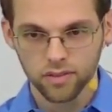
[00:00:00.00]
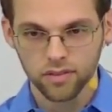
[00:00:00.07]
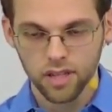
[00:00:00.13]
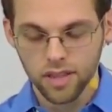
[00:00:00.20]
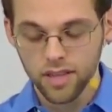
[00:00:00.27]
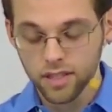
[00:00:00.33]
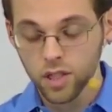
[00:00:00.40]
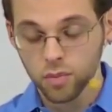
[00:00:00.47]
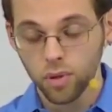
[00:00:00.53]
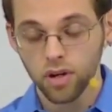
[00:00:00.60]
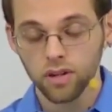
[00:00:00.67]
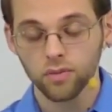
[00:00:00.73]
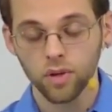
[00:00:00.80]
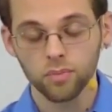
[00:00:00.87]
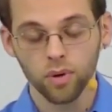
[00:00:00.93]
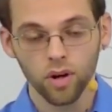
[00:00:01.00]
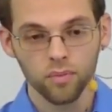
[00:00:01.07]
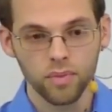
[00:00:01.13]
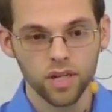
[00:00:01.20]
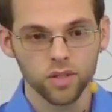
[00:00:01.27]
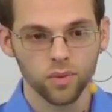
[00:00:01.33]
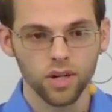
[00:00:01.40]
this is part of what Paul
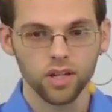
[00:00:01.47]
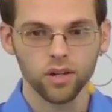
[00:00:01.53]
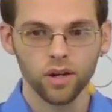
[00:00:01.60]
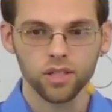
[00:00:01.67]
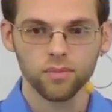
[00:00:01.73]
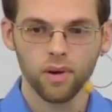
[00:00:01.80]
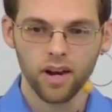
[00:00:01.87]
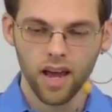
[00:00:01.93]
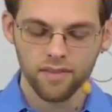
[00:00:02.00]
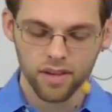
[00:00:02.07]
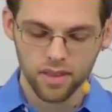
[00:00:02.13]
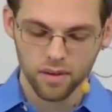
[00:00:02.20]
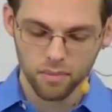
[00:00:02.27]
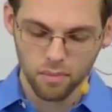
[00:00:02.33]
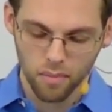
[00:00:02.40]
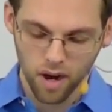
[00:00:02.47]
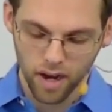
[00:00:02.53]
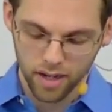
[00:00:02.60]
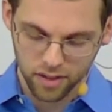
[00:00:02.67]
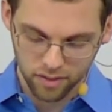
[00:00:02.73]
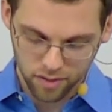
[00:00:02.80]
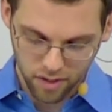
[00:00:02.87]
means when he talks about having the
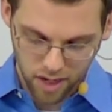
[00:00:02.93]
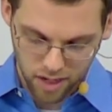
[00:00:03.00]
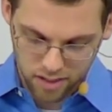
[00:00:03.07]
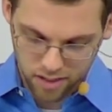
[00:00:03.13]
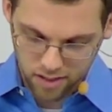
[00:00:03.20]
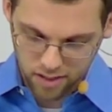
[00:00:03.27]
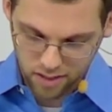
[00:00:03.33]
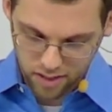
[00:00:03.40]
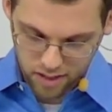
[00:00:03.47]
mind of Christ